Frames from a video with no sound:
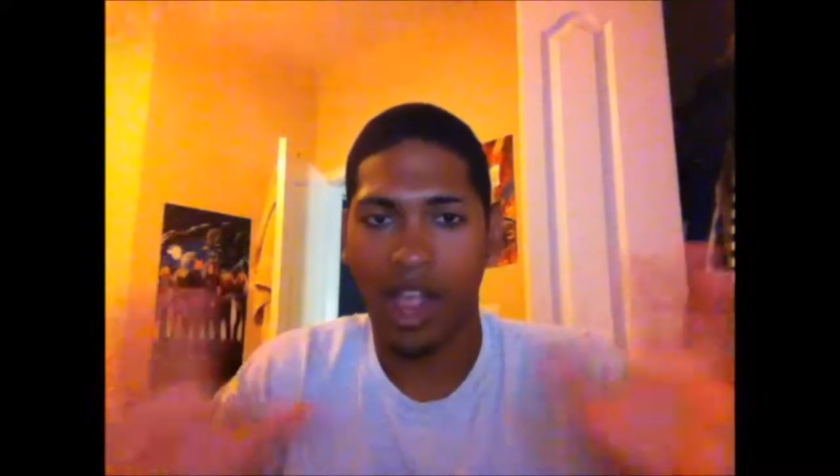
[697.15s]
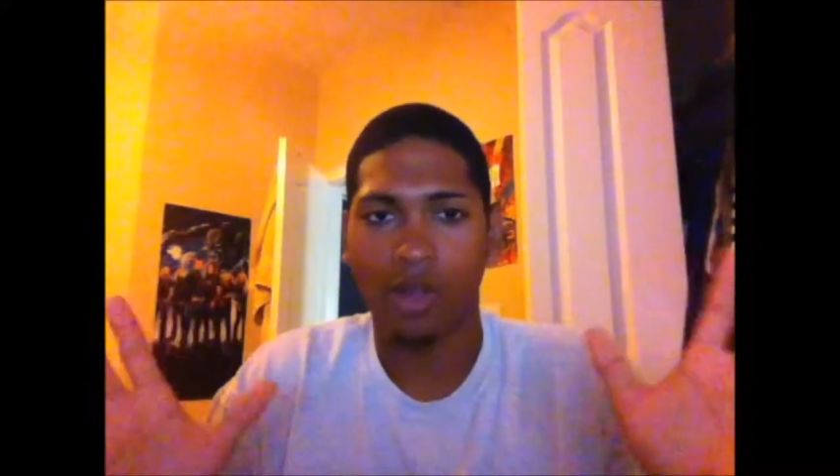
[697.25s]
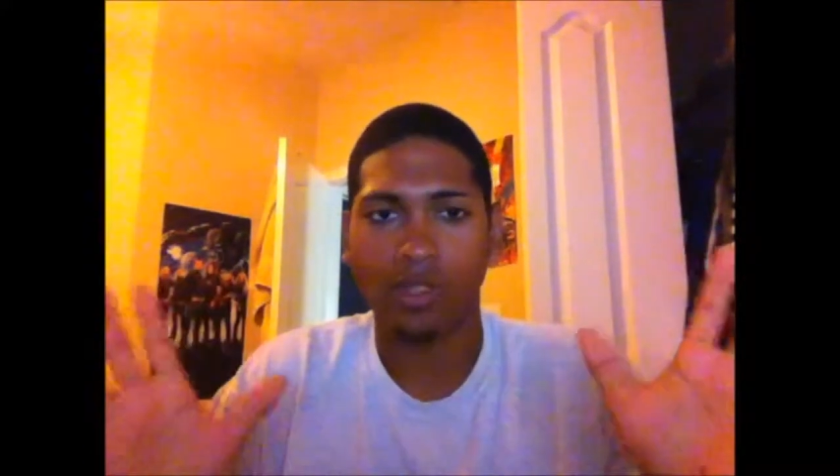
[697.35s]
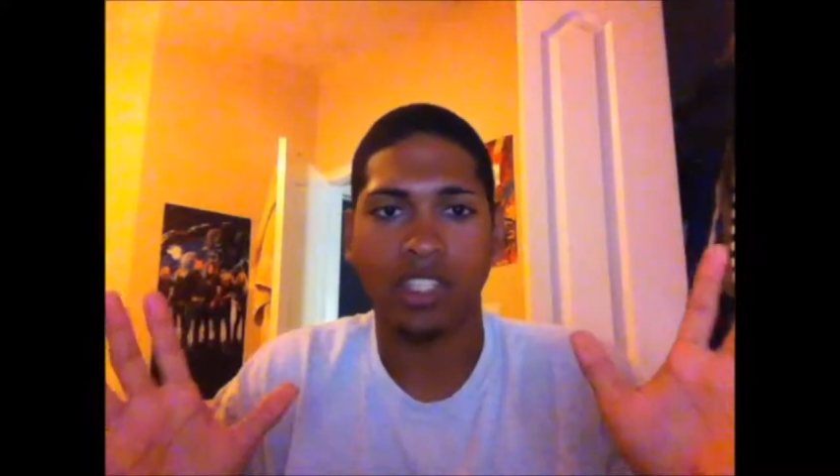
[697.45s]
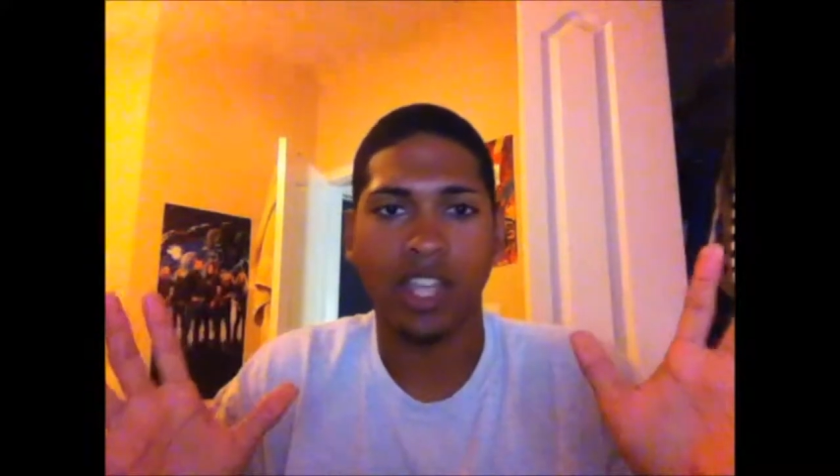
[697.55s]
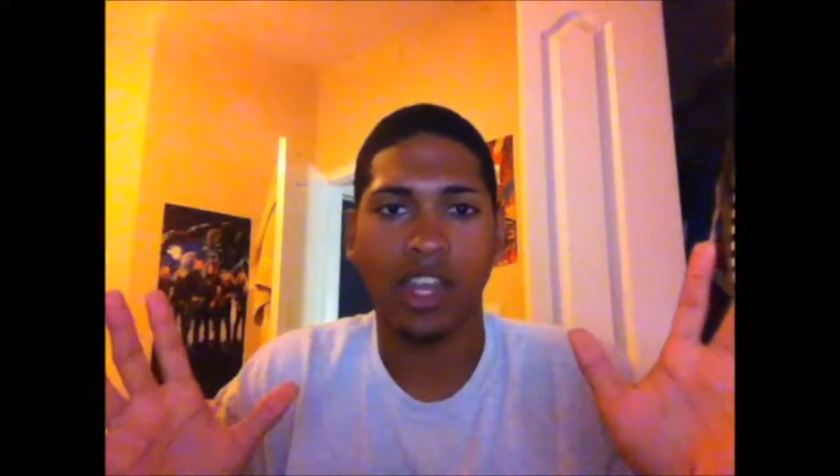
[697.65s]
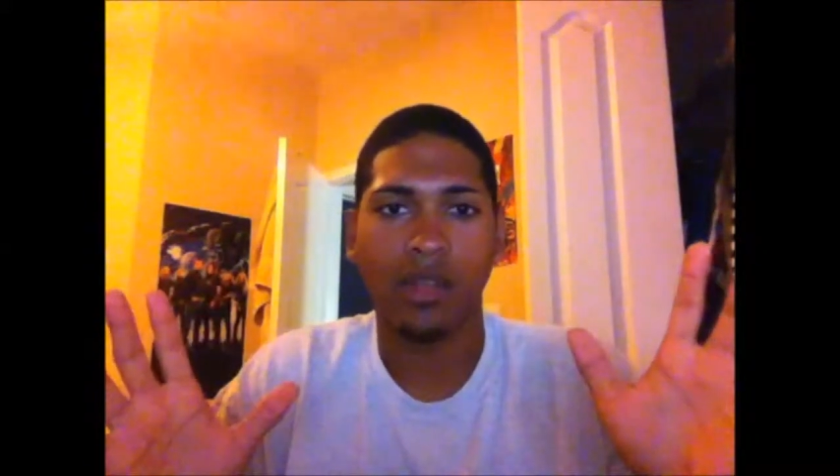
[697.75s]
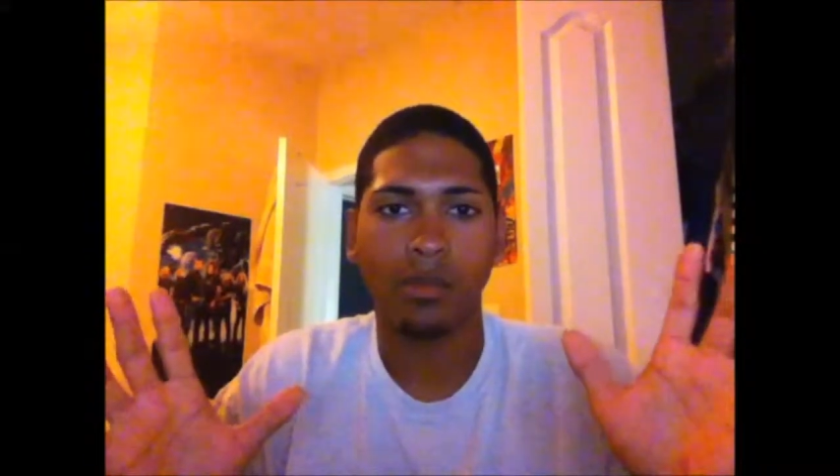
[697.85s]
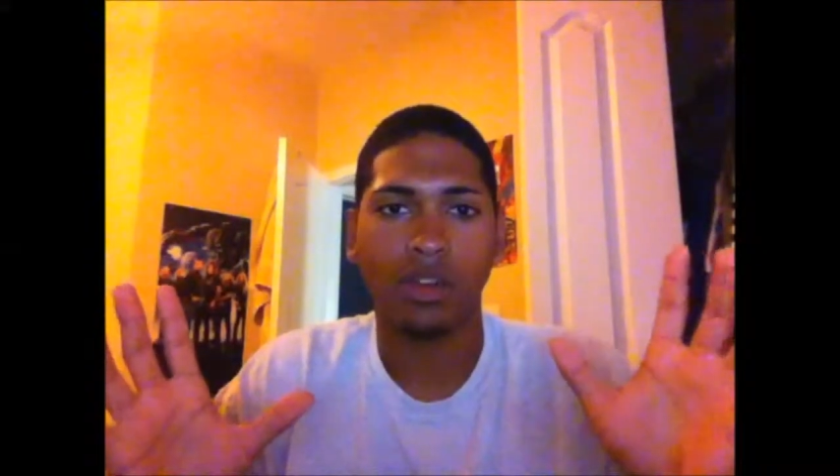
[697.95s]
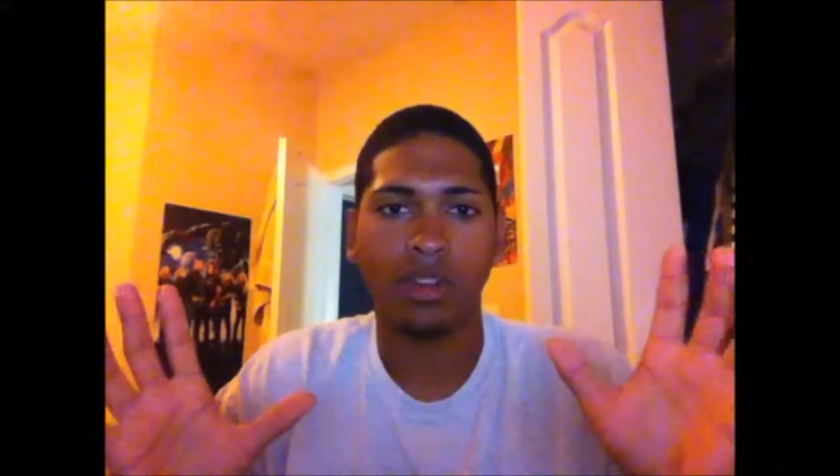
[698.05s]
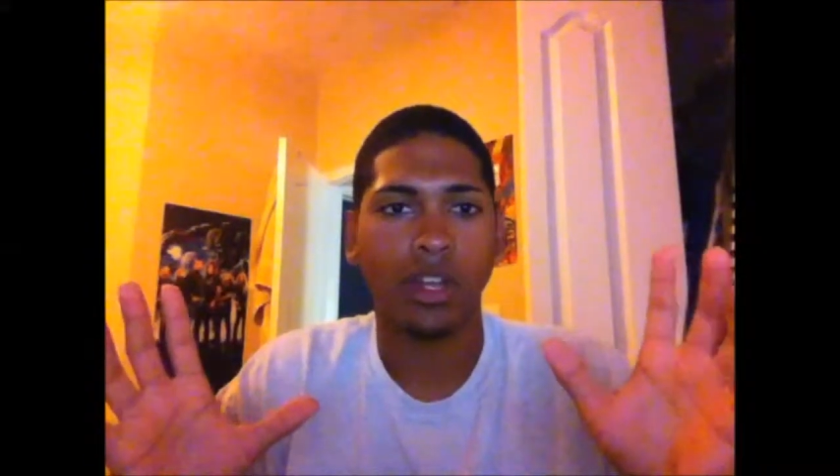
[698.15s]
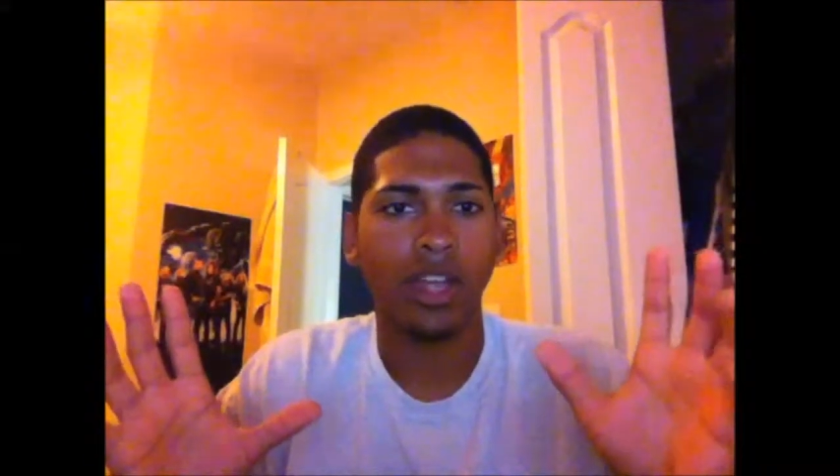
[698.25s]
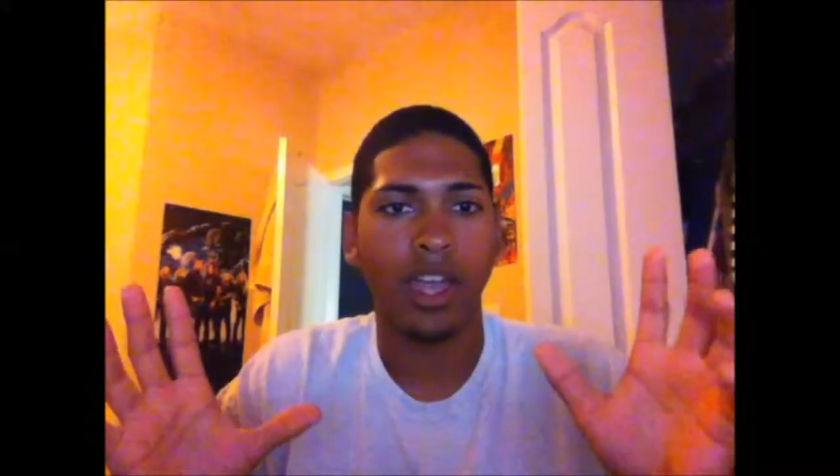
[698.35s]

outstanding book,